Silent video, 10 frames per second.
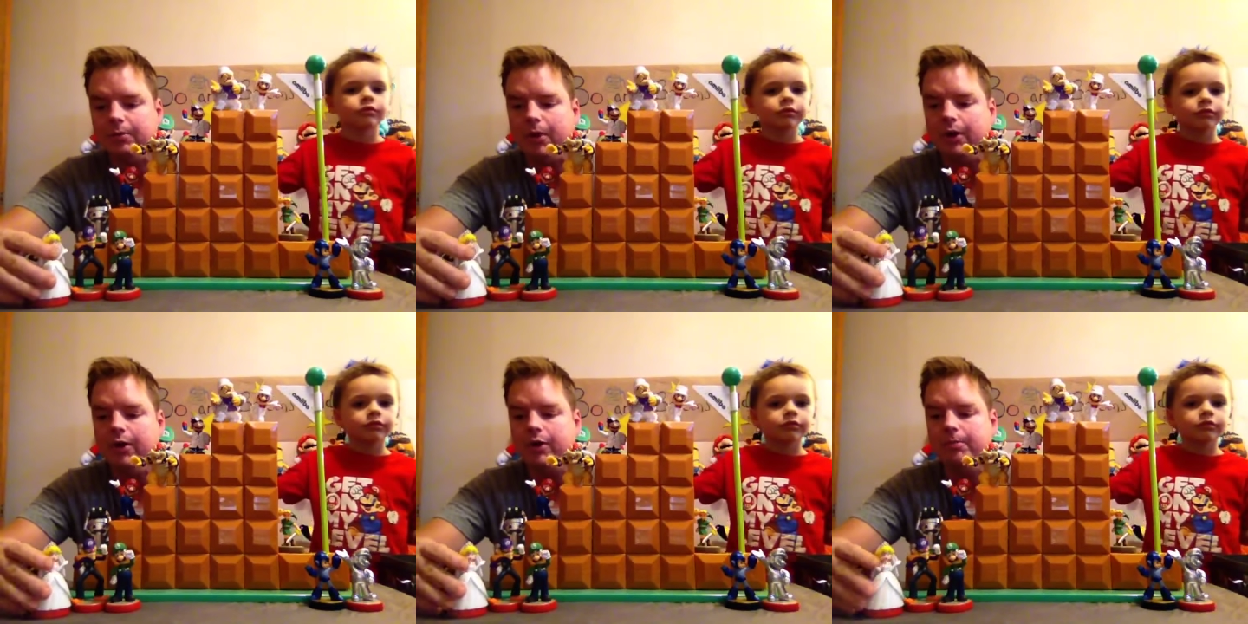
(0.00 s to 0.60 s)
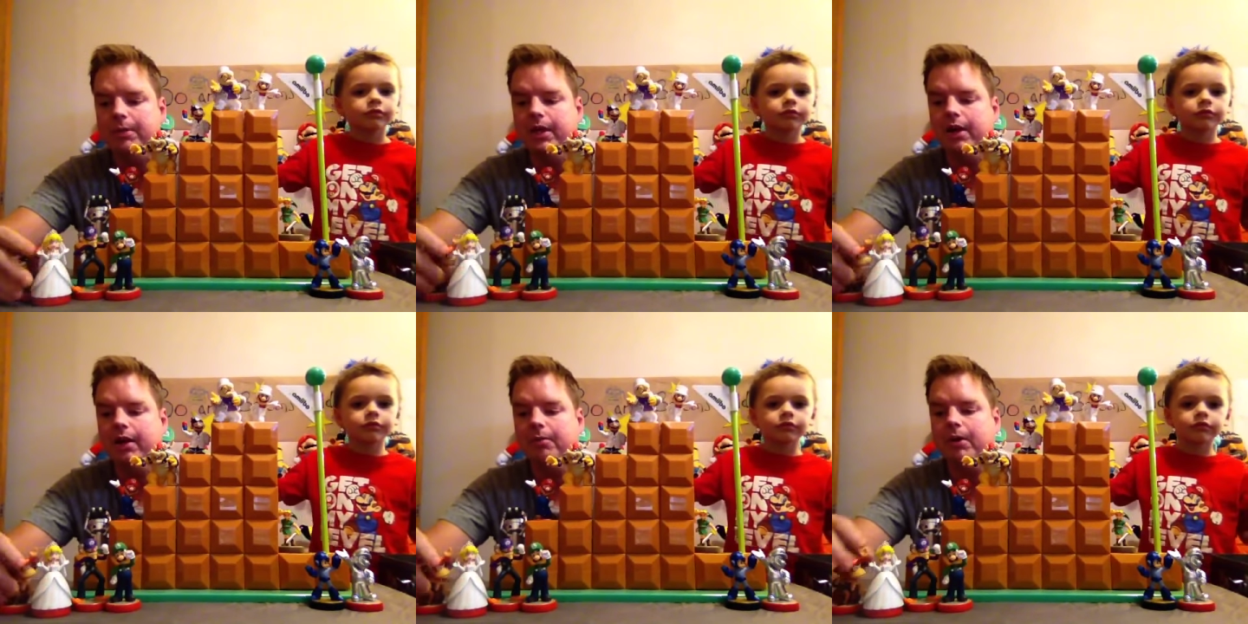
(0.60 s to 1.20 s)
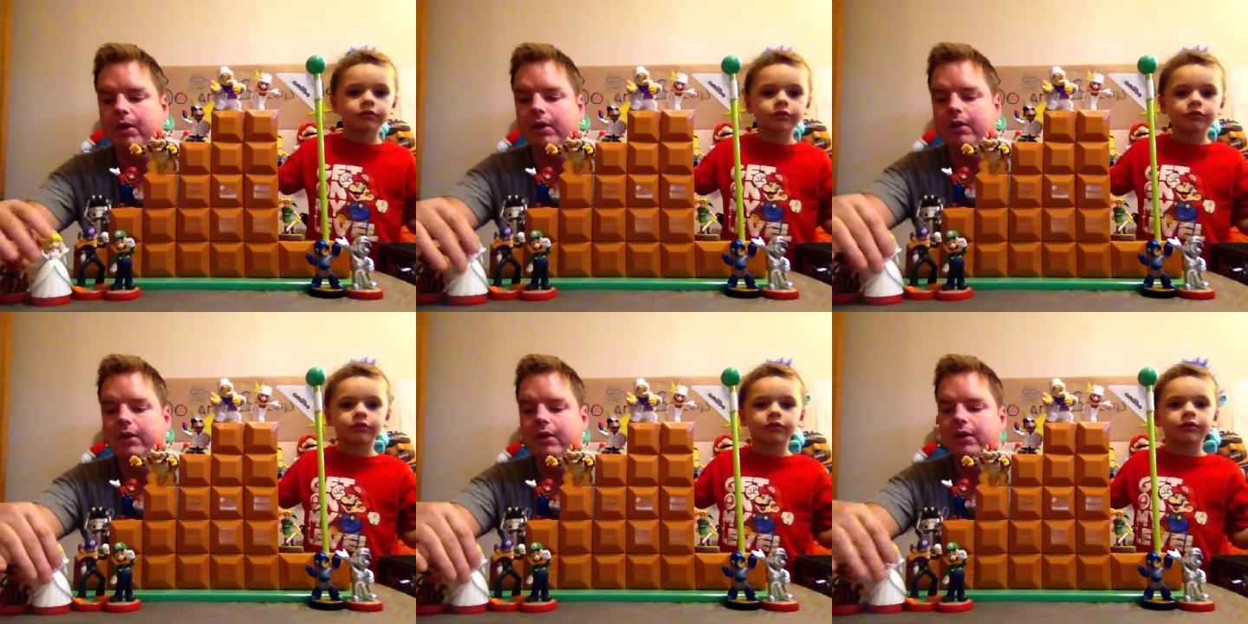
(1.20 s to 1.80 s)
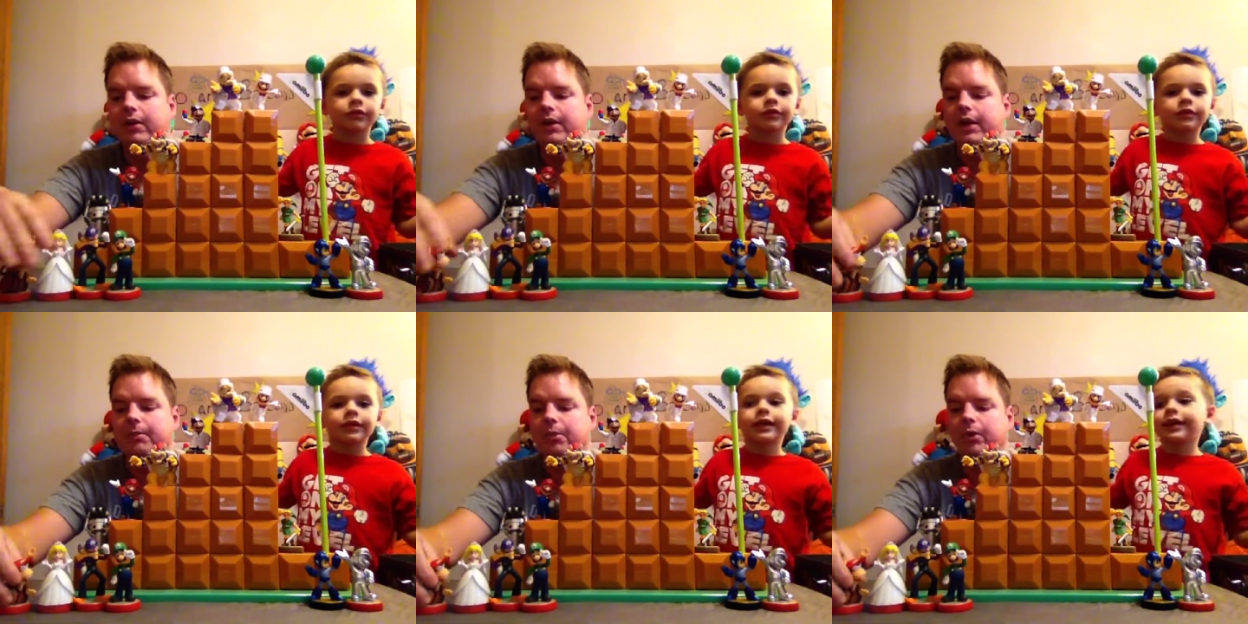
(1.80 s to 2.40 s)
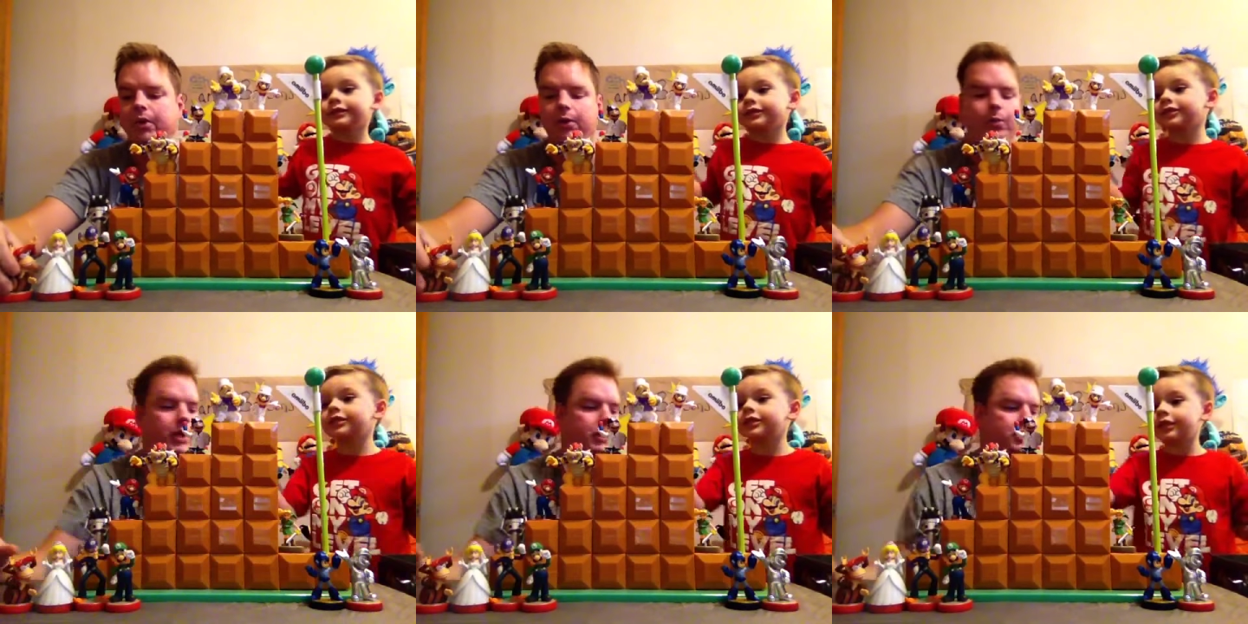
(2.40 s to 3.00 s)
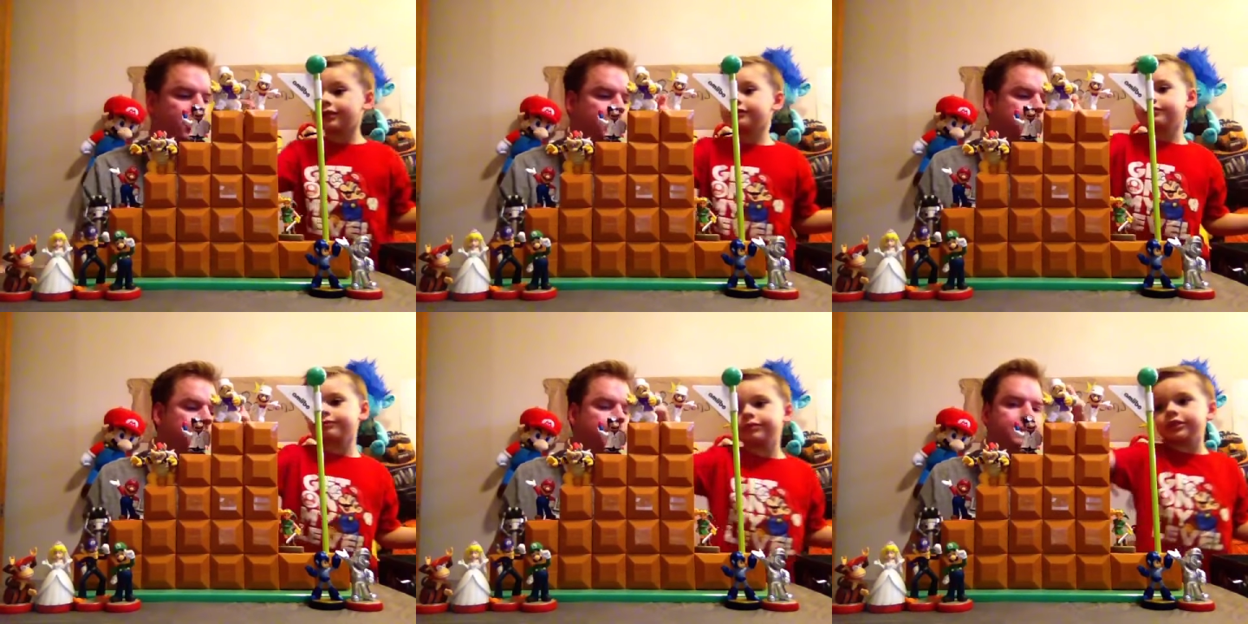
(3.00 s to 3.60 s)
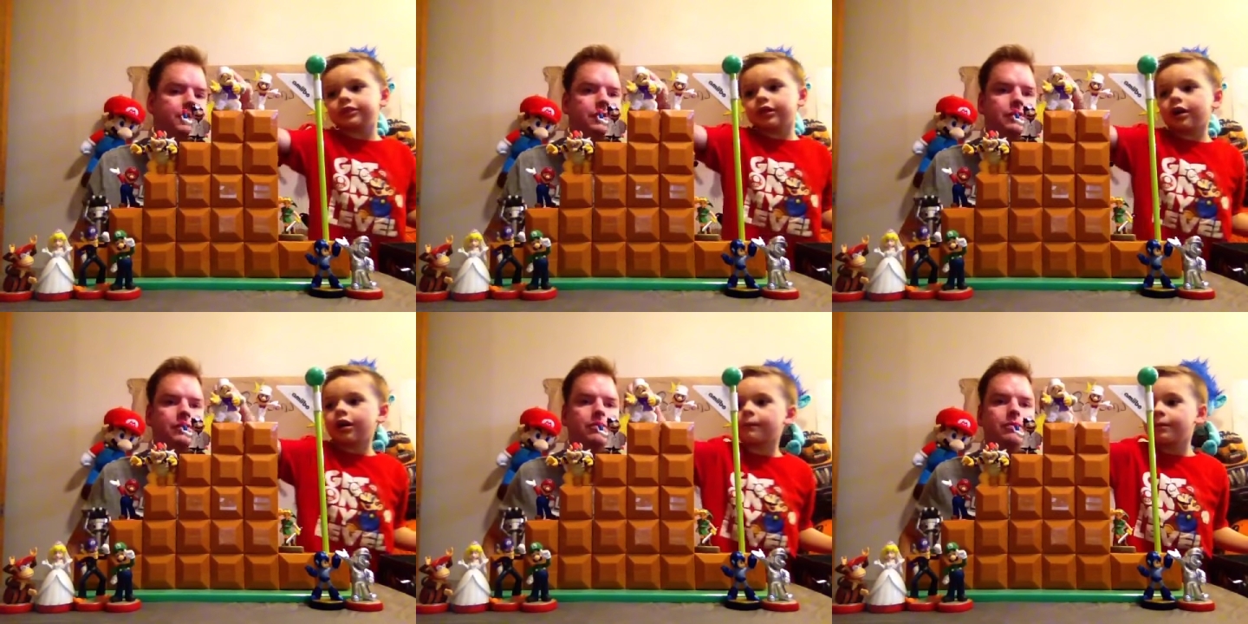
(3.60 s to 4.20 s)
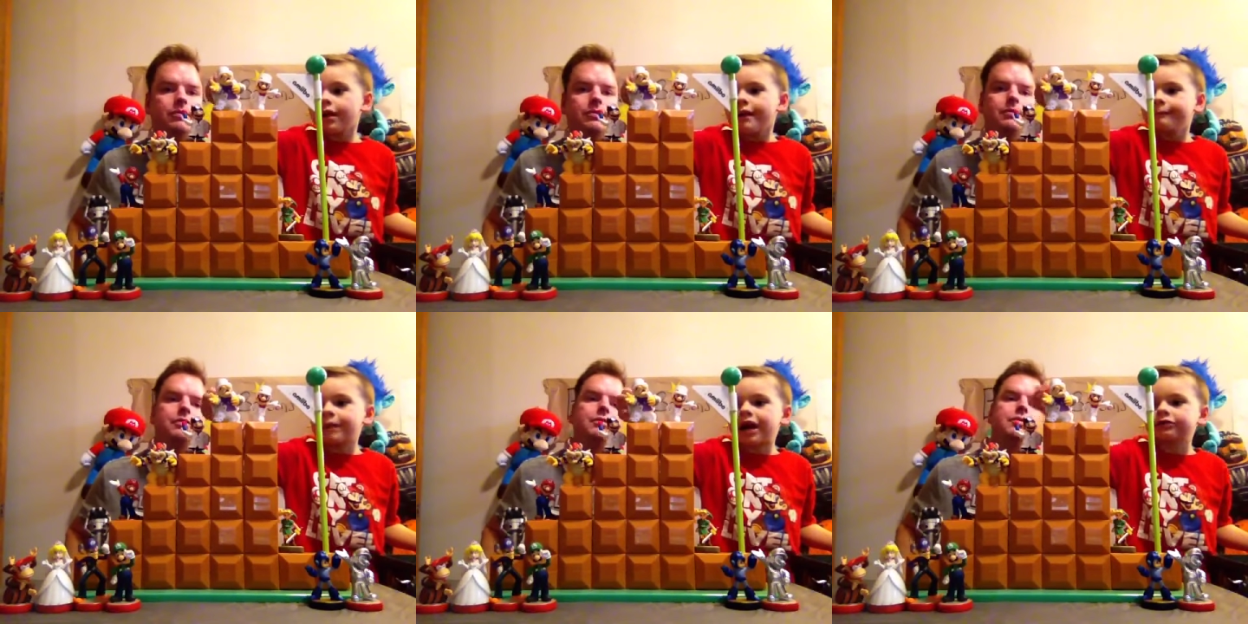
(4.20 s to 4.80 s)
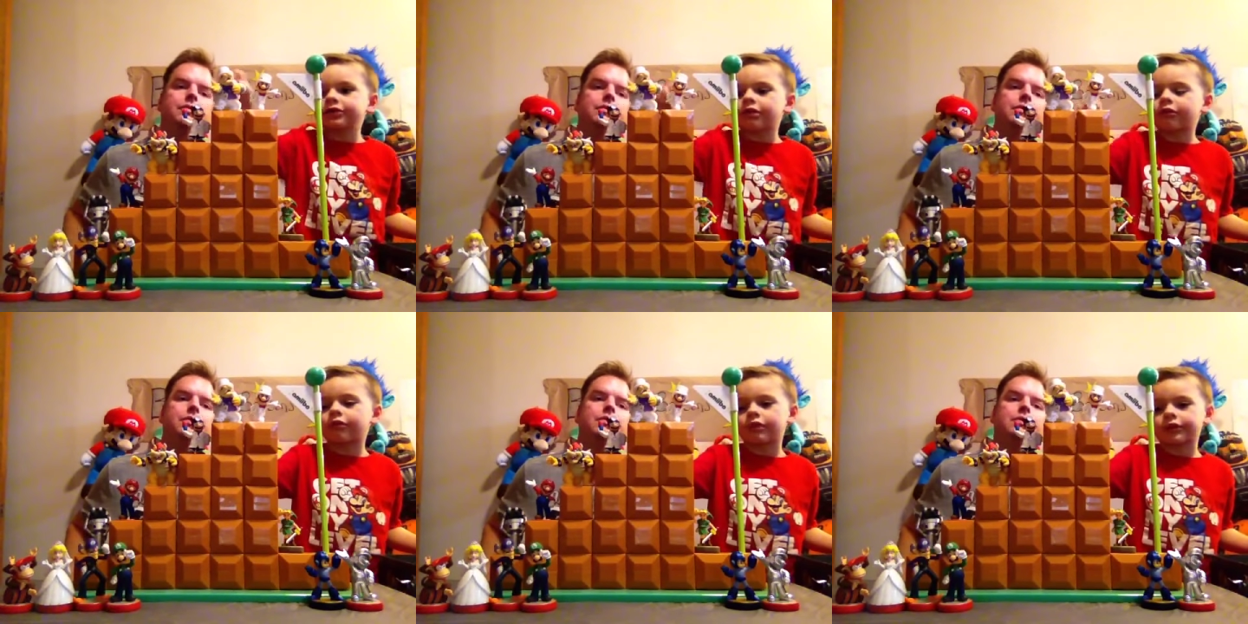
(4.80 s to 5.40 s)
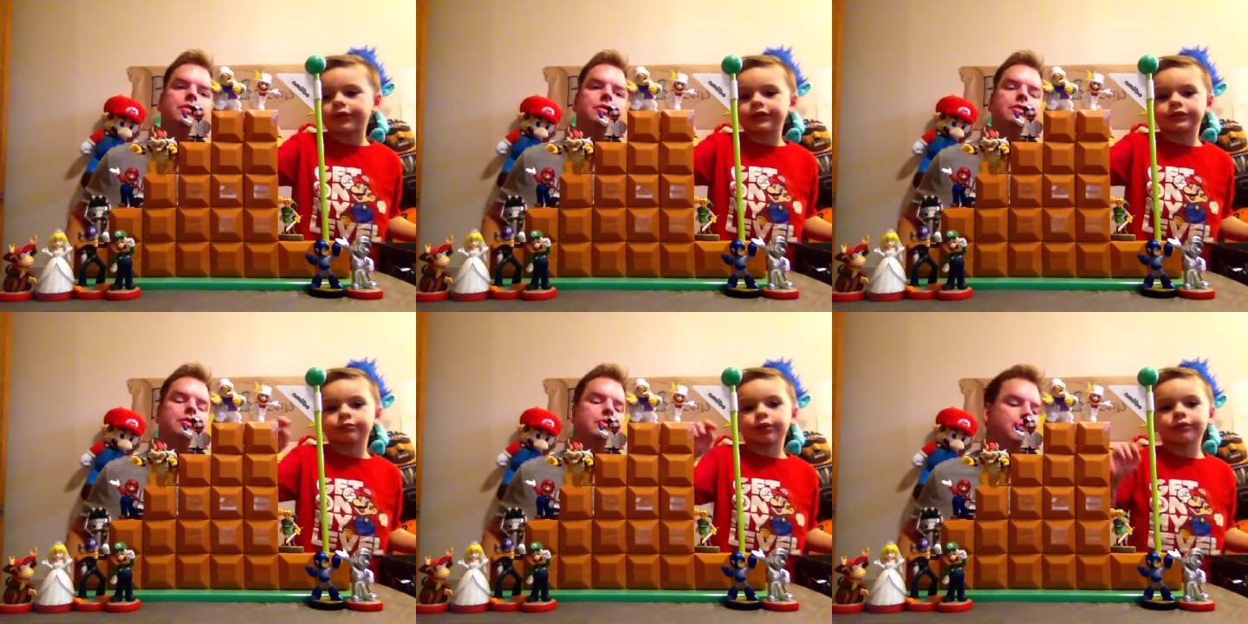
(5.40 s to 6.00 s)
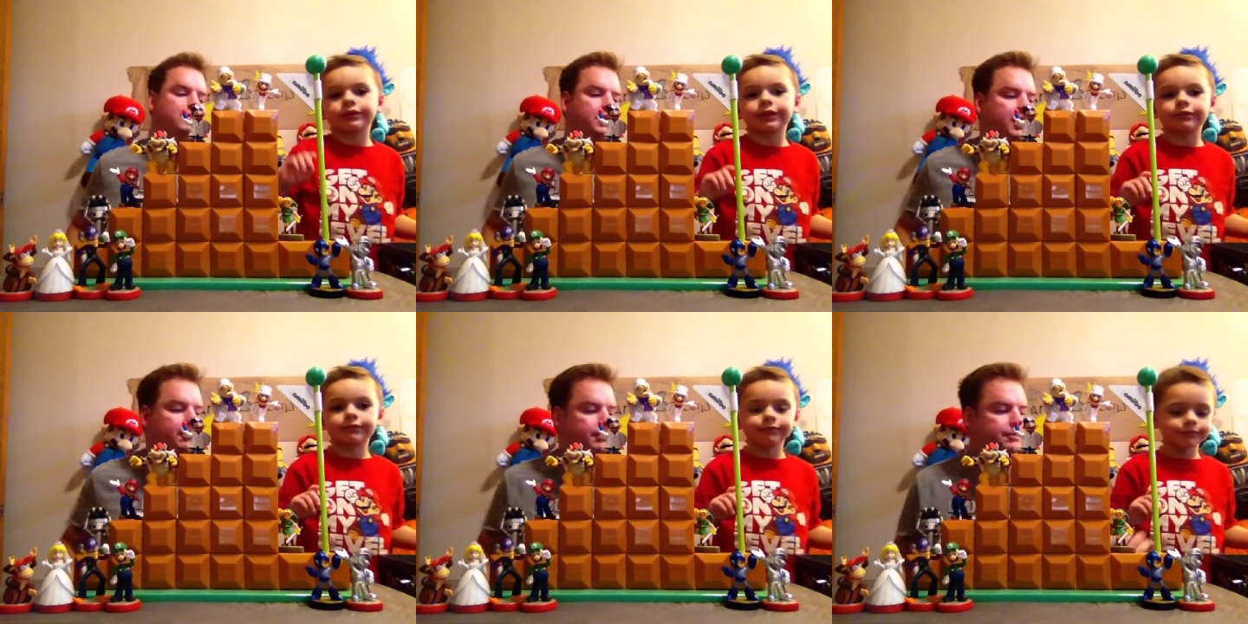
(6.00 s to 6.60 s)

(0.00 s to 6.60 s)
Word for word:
Speaker 1: Mario can become her. He can put and on her wedding dress.
Speaker 2: And become Bowser or this Mario.